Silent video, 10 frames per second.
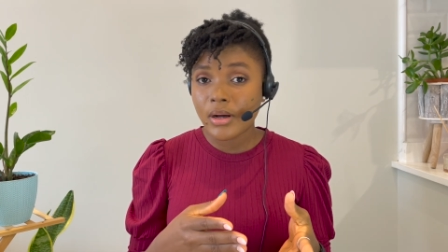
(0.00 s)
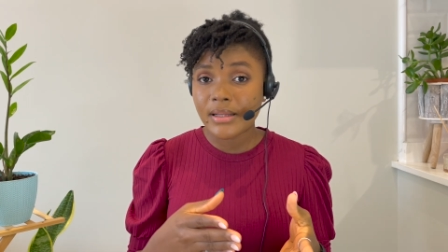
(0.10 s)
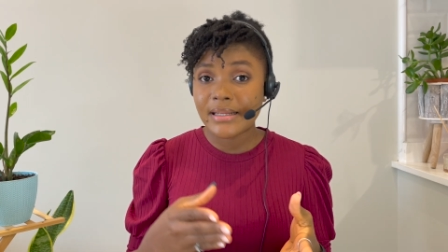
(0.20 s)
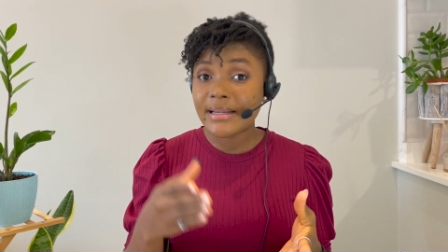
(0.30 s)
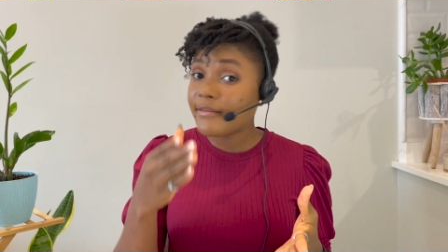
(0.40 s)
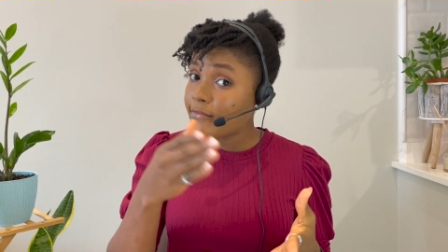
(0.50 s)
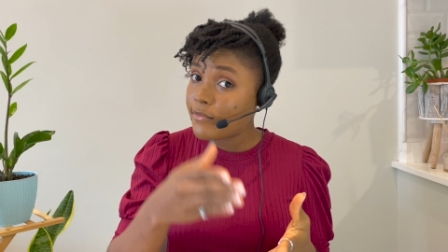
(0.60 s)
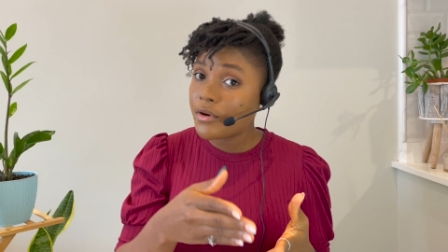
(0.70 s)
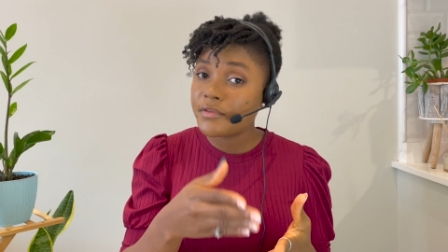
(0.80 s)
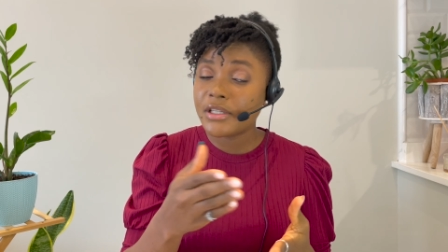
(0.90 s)
that are
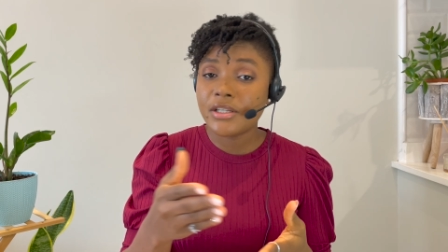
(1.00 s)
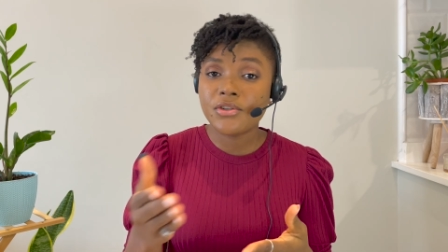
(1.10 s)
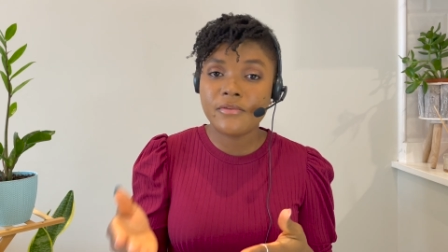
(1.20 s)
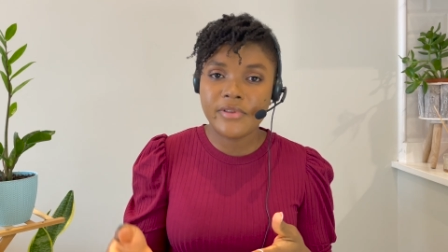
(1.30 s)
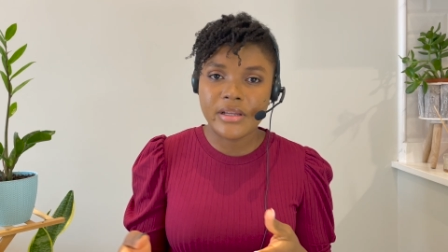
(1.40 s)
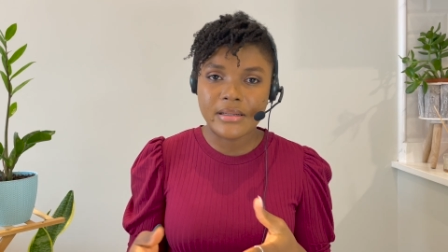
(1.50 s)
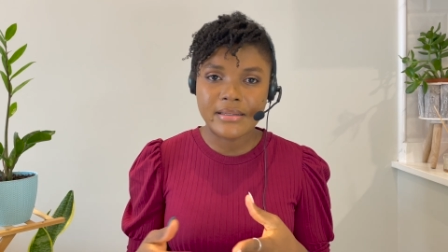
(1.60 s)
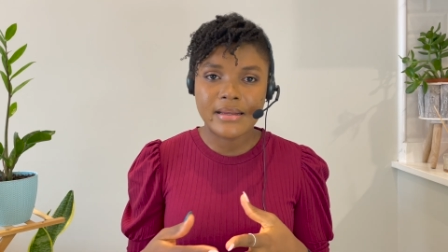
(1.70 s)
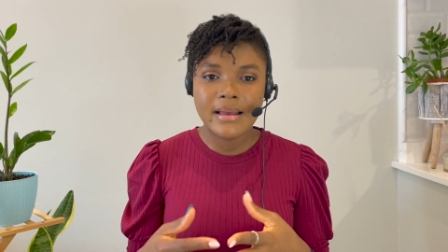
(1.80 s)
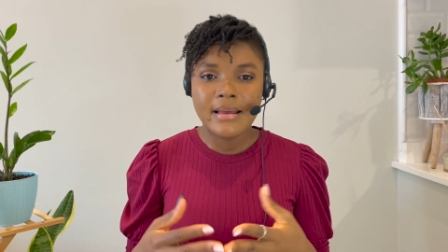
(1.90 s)
involved in each of
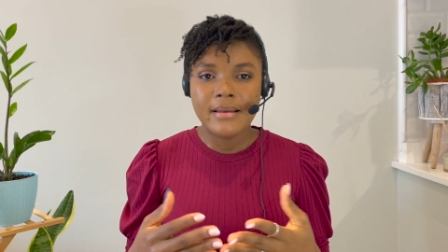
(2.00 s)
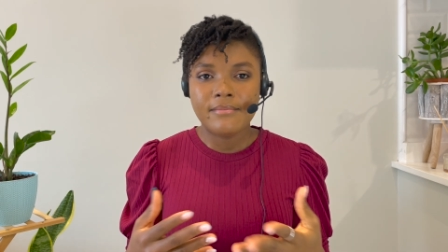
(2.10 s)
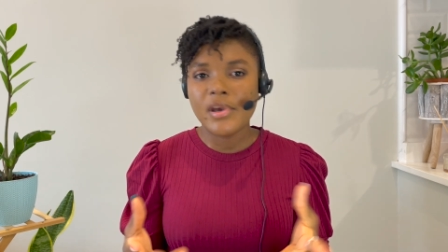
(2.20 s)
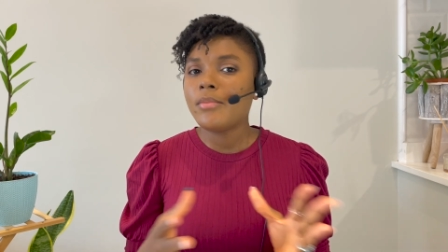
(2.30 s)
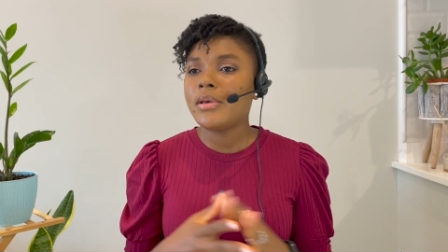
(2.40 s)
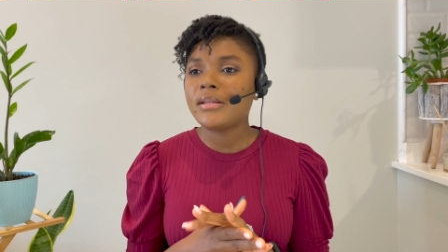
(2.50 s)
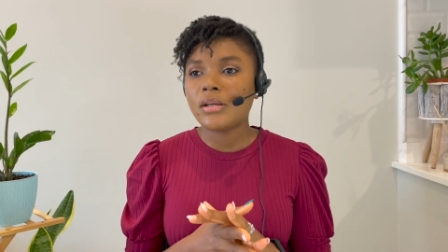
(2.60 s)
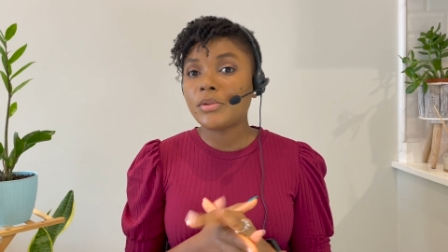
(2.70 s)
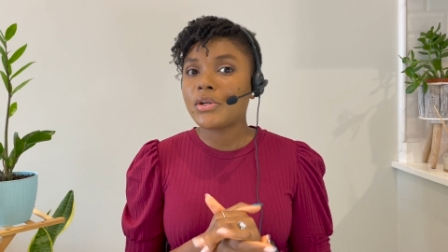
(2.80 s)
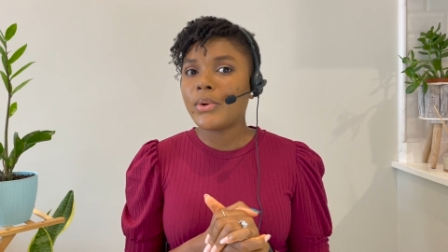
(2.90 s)
this. Maybe
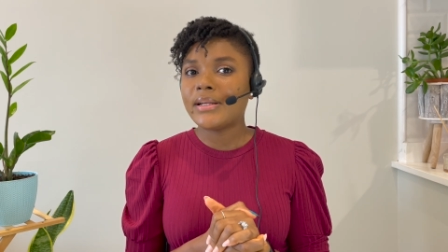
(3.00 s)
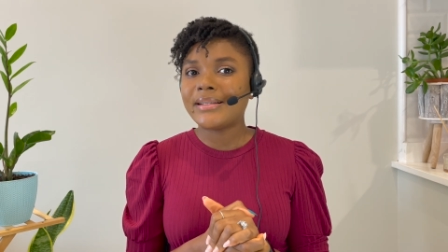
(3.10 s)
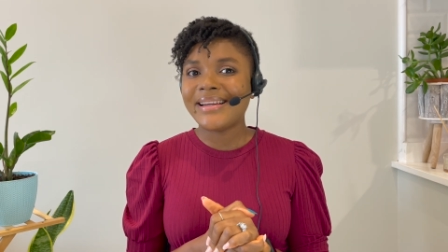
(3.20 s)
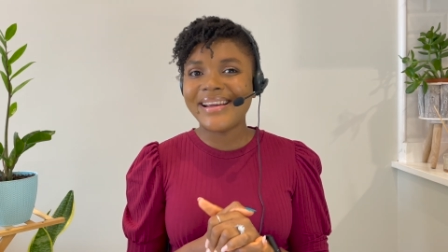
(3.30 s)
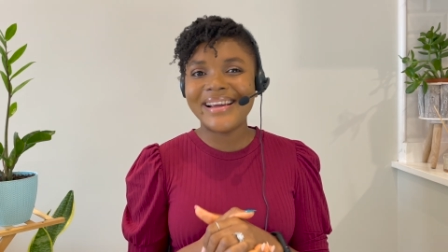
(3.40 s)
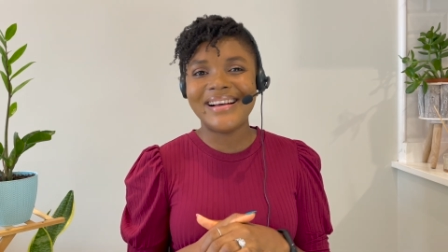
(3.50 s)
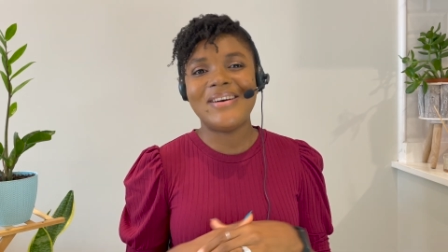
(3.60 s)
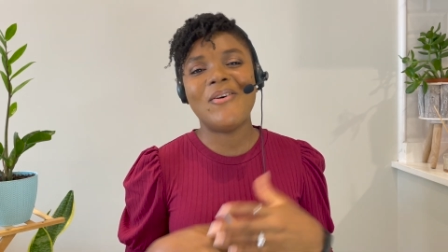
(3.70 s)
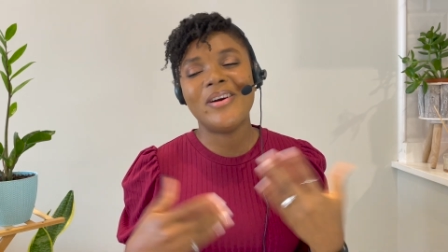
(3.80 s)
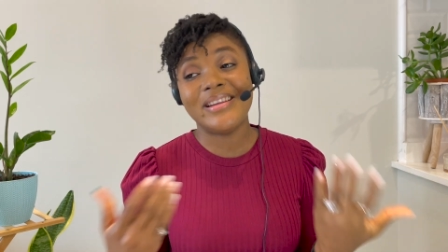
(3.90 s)
subsequently
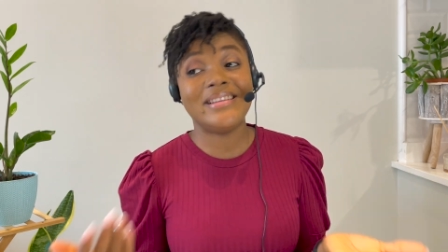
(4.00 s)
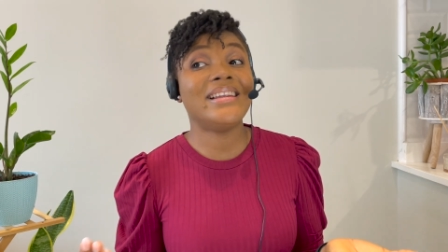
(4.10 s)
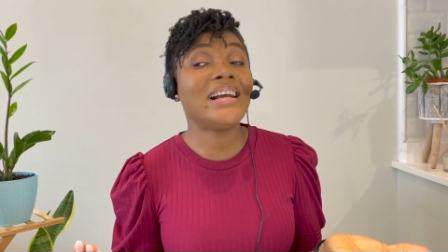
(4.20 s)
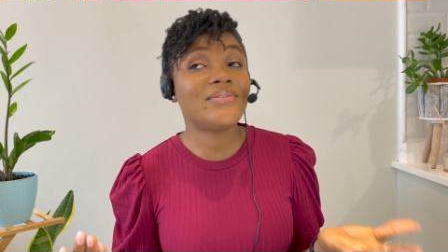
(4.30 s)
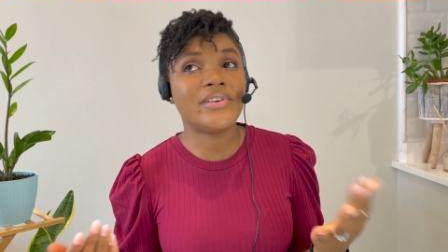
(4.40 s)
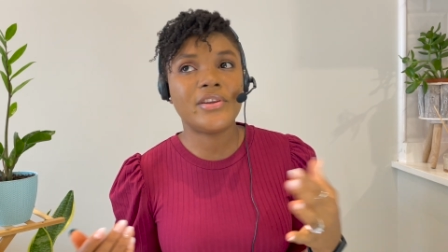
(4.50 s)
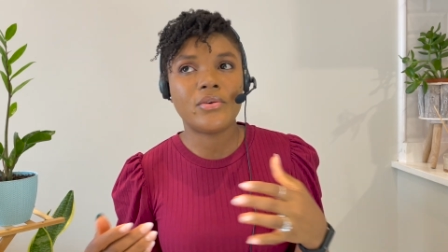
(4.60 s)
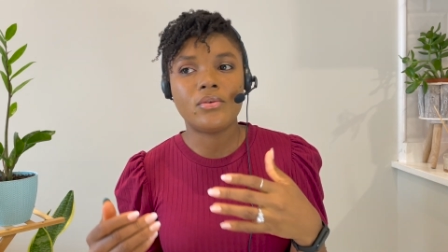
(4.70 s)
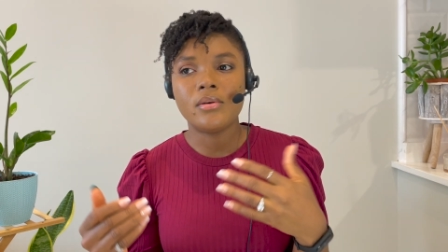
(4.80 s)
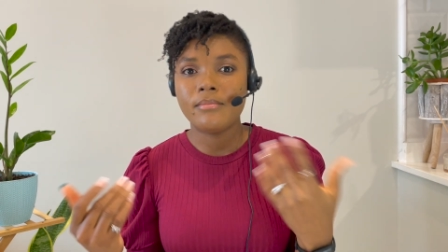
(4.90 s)
or in the next
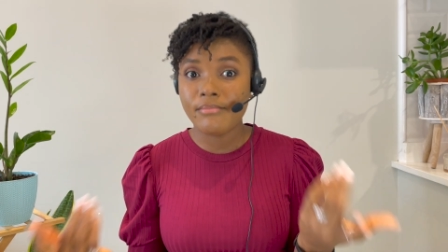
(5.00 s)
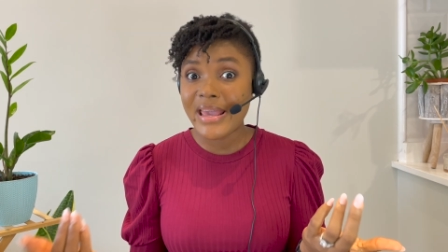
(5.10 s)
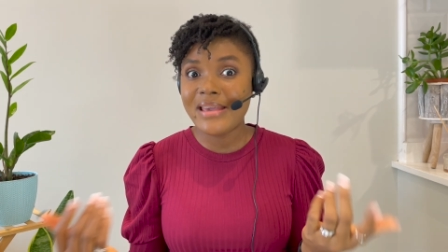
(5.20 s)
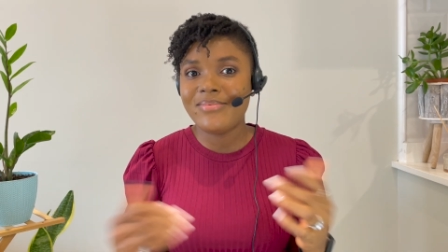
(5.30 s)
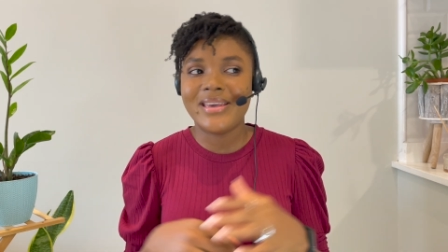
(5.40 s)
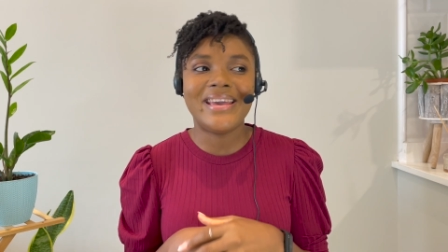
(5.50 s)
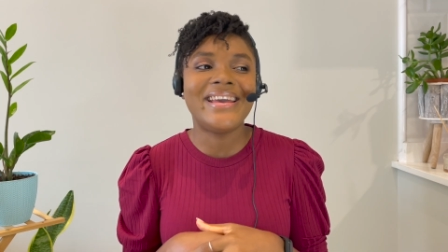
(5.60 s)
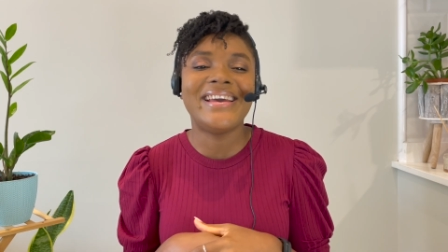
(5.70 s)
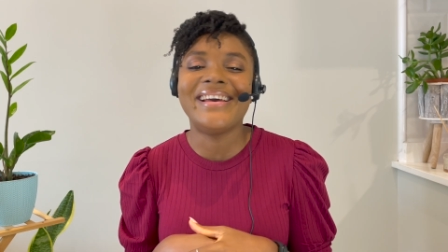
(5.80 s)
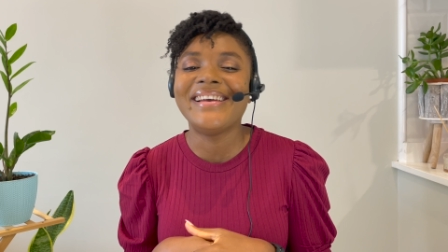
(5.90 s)
video, maybe